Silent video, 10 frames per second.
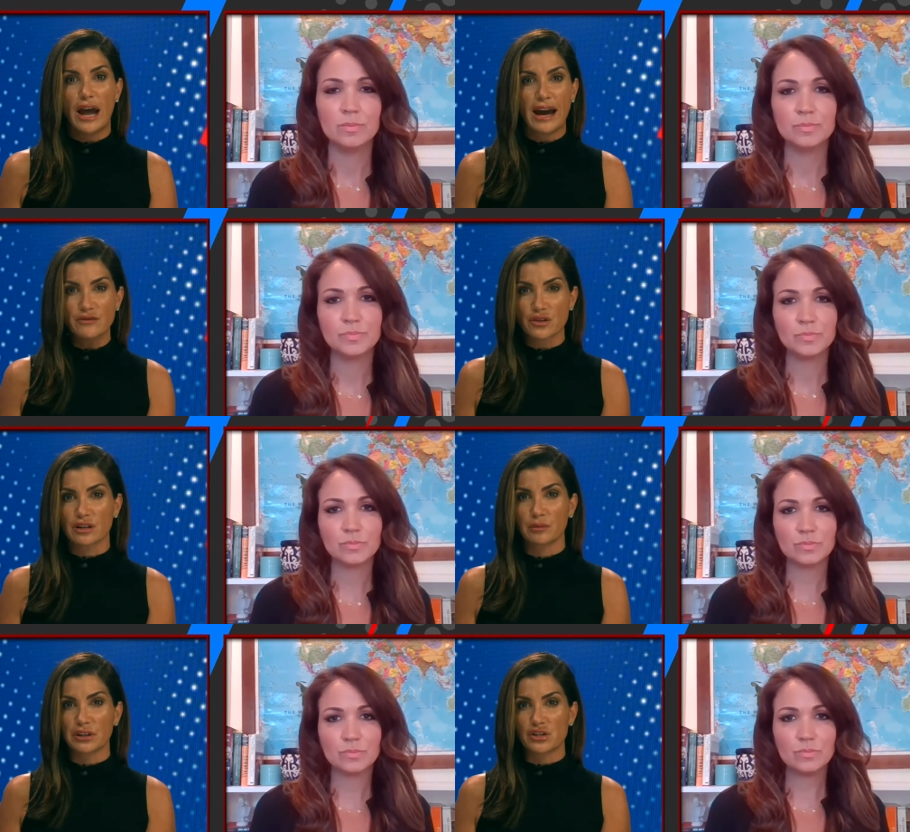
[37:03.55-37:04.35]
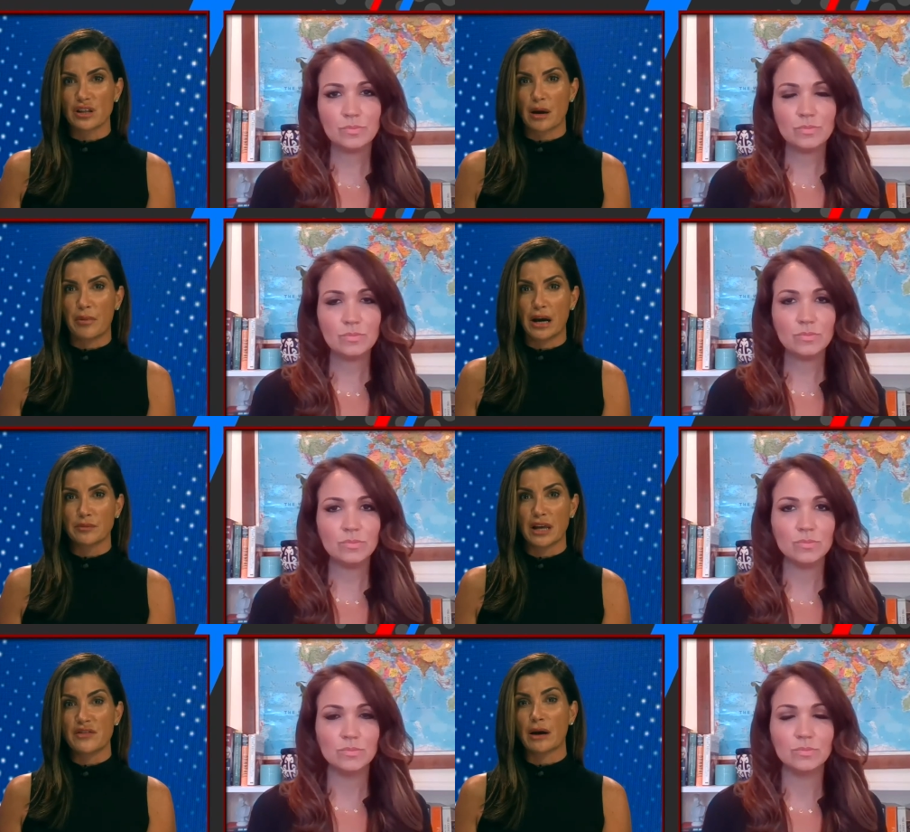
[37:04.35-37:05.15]
Speaker 1: after the completion of that
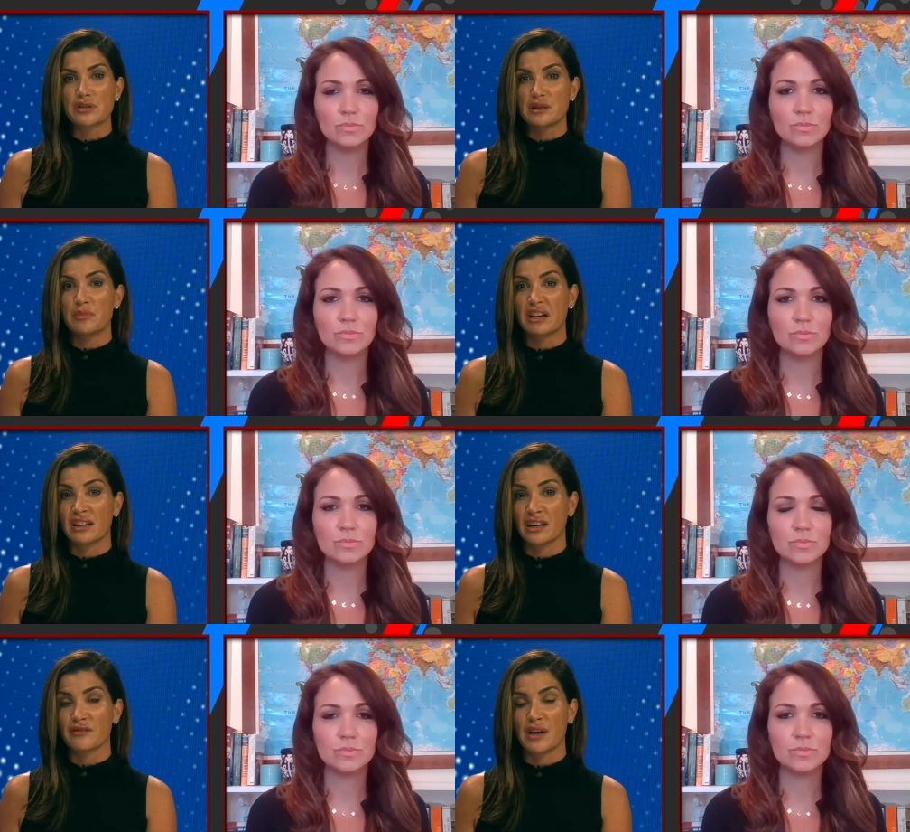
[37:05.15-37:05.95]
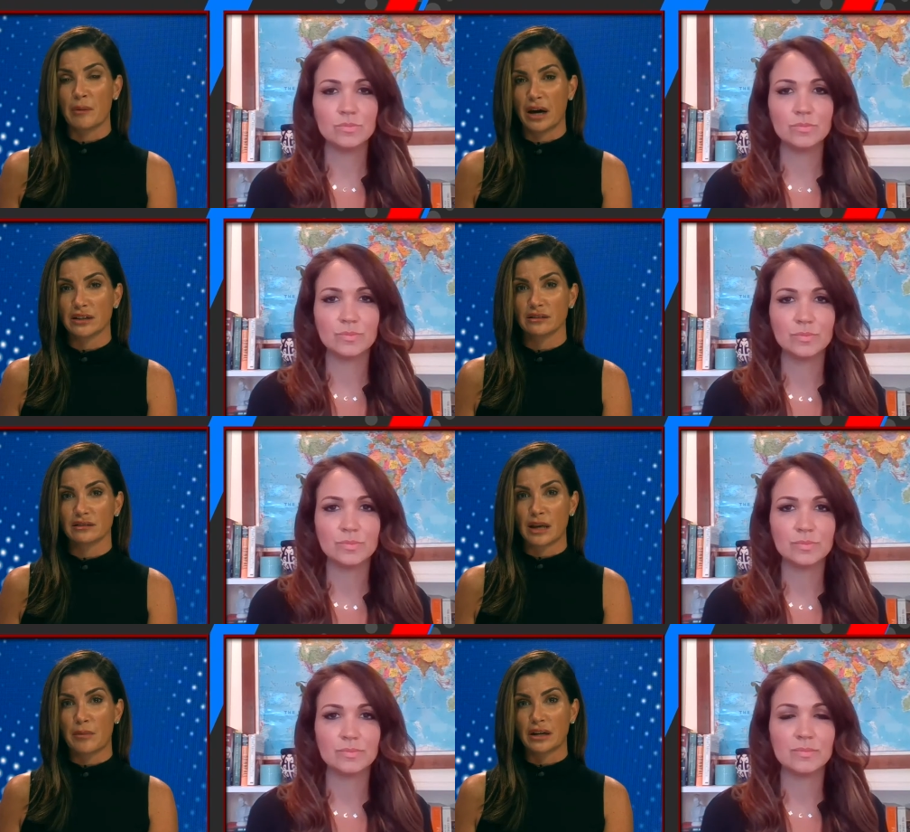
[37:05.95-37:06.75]
pipeline? That was the big gift that Biden
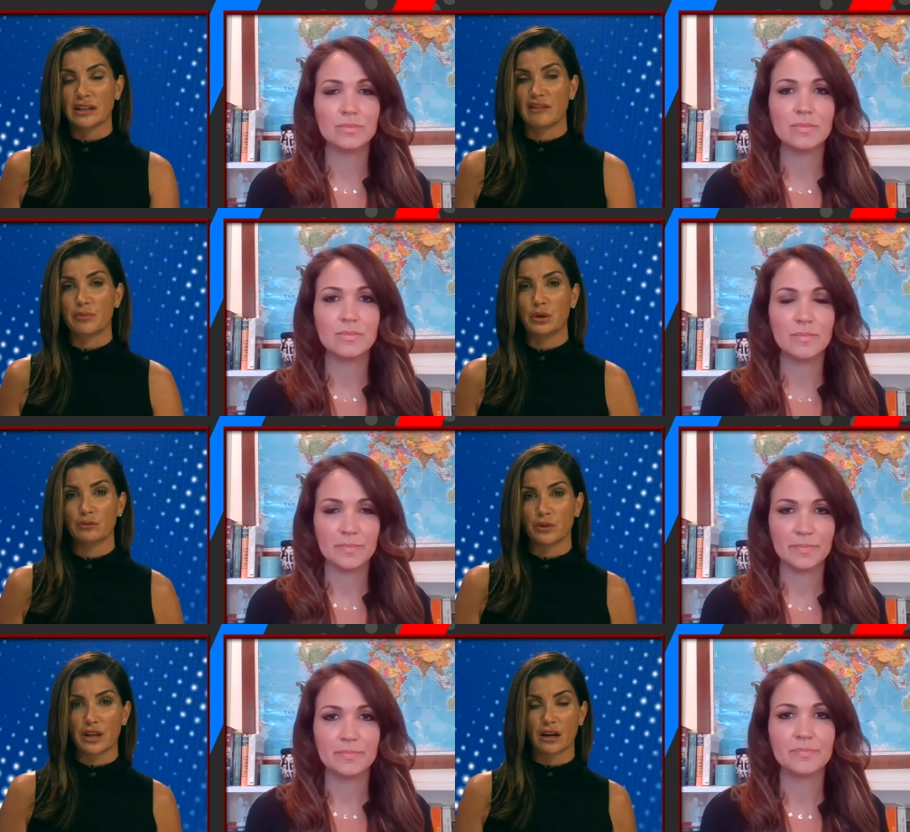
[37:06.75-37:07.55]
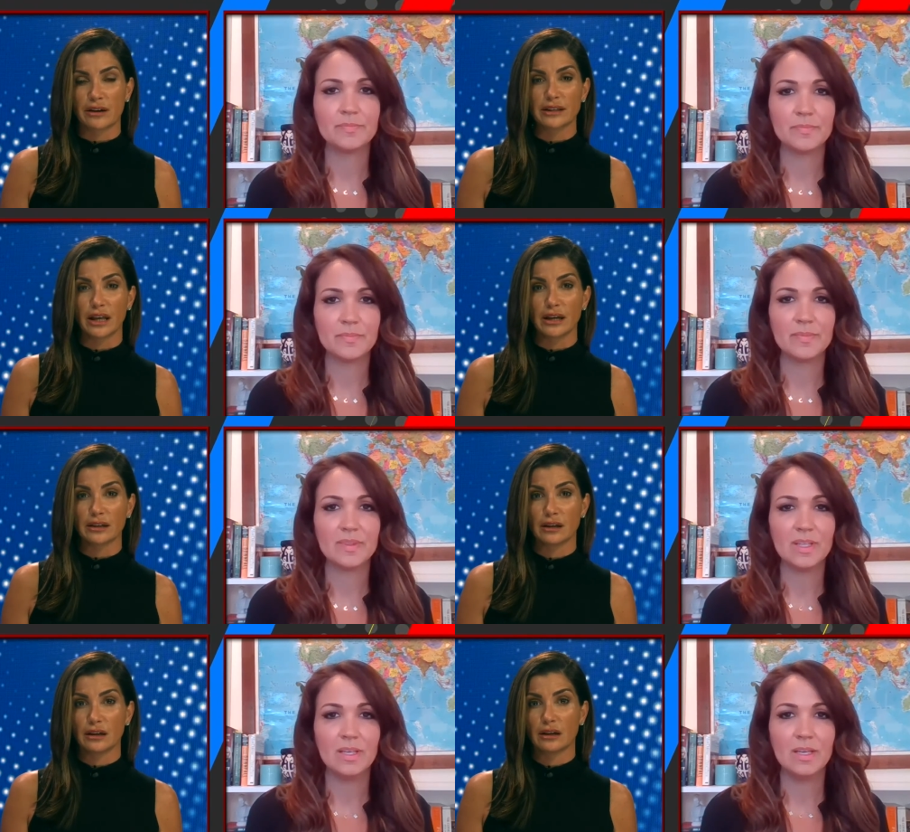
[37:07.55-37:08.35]
that Biden gave Putin with that green light.
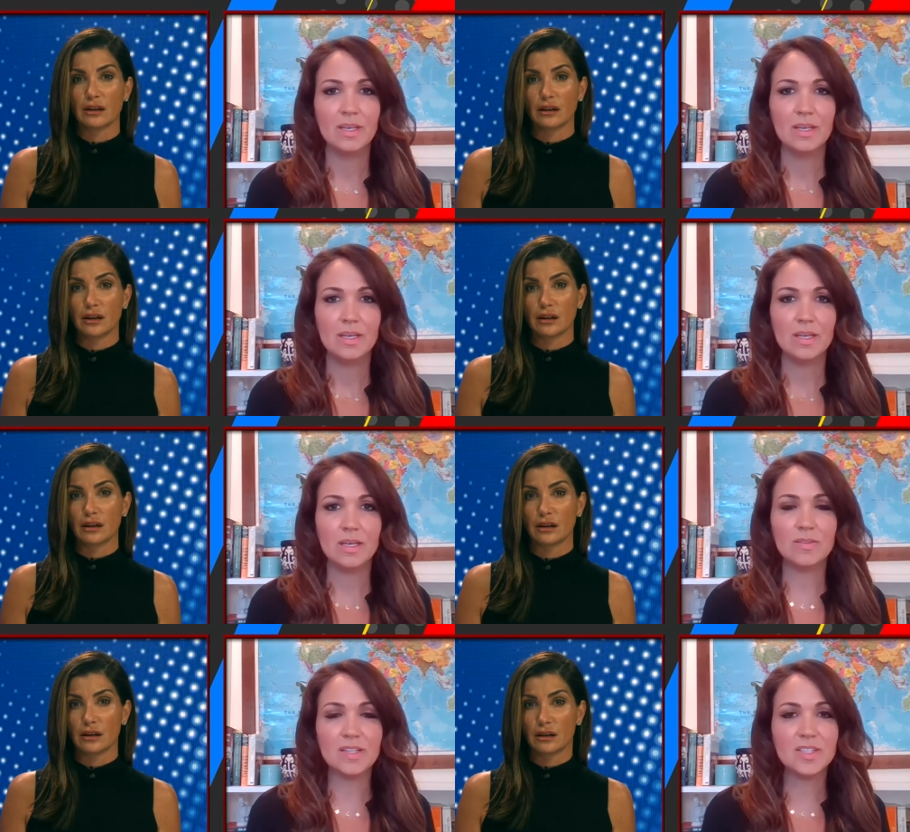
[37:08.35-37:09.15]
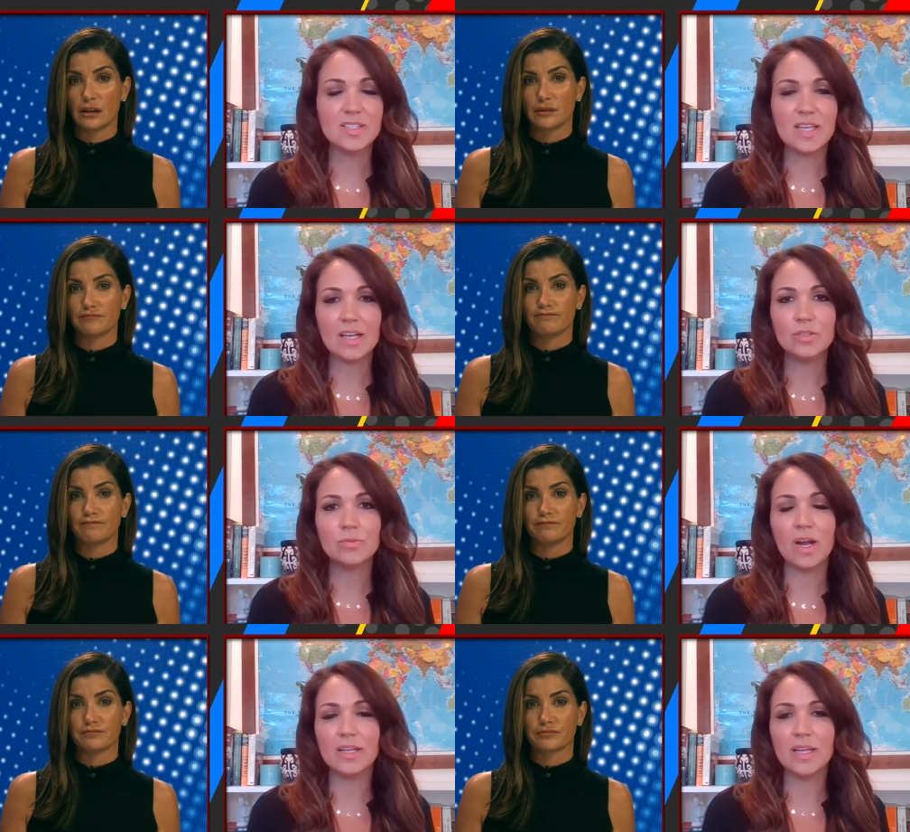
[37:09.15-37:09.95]
Speaker 2: That's
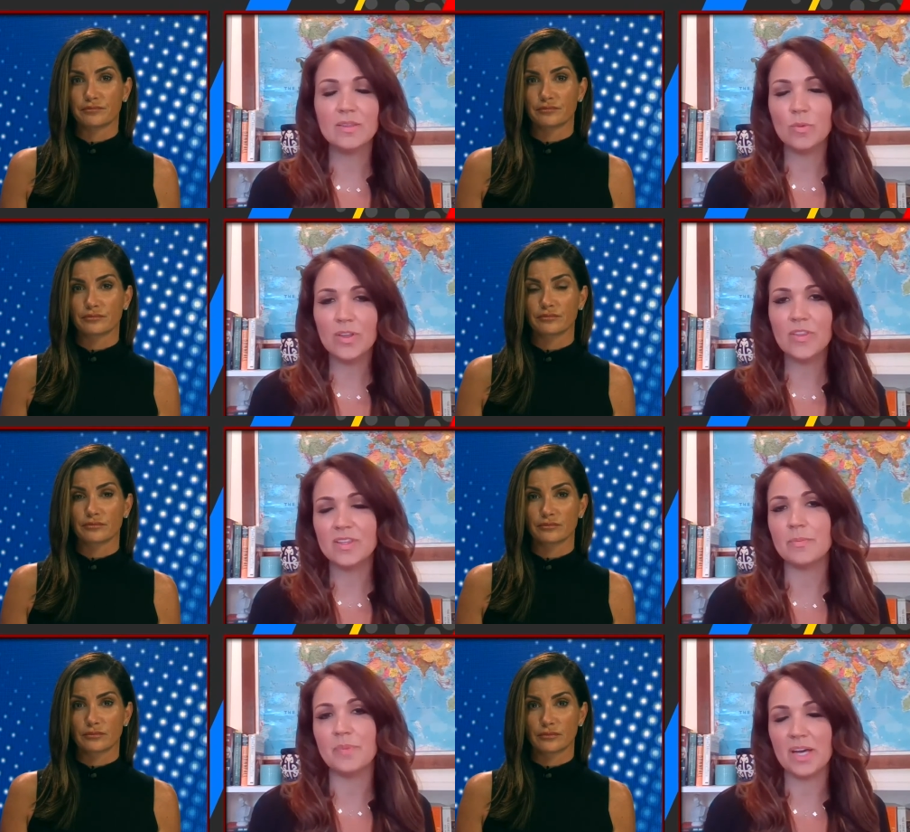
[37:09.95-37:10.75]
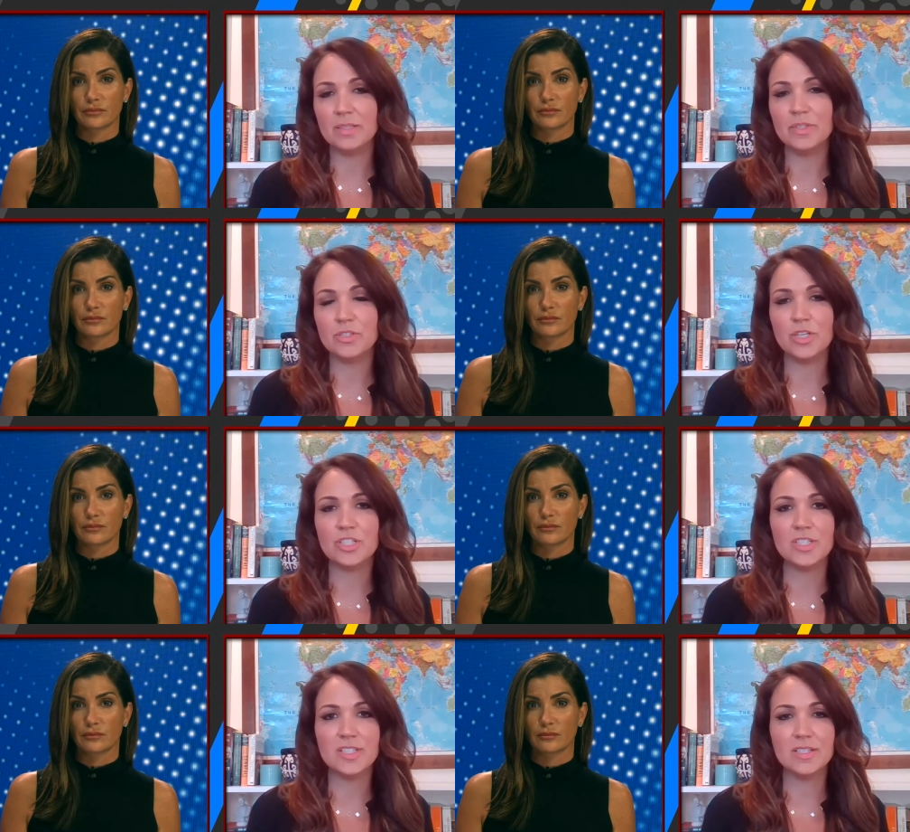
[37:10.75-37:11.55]
exactly right. And one of the things the Biden
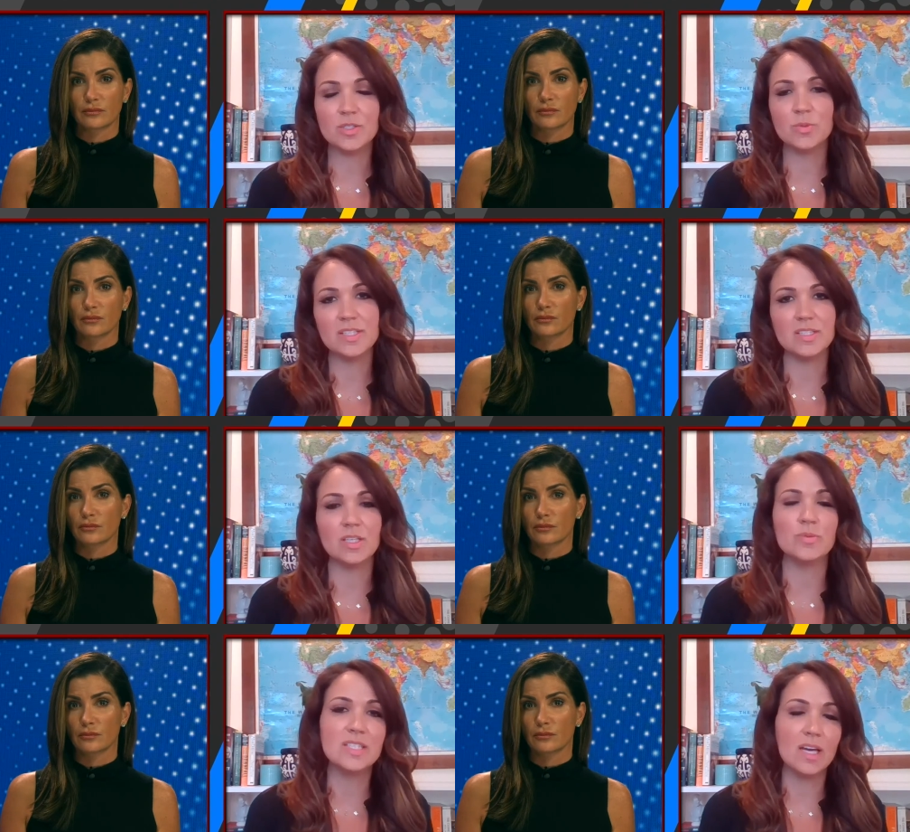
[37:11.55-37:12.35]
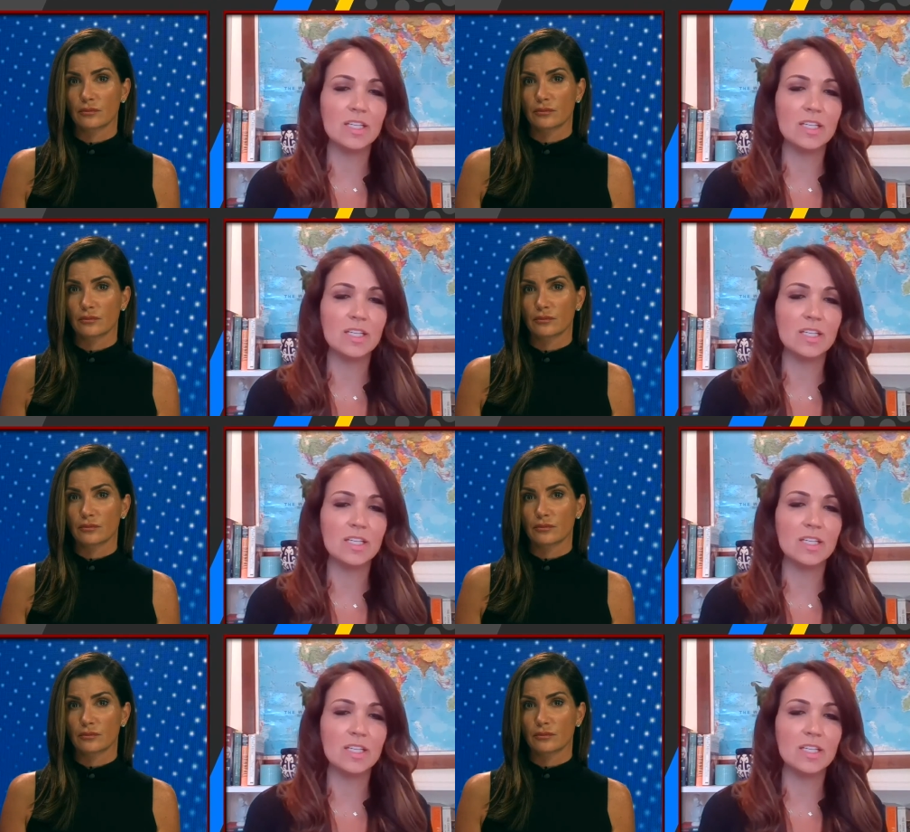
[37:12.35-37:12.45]
administration says is, well, listen, it was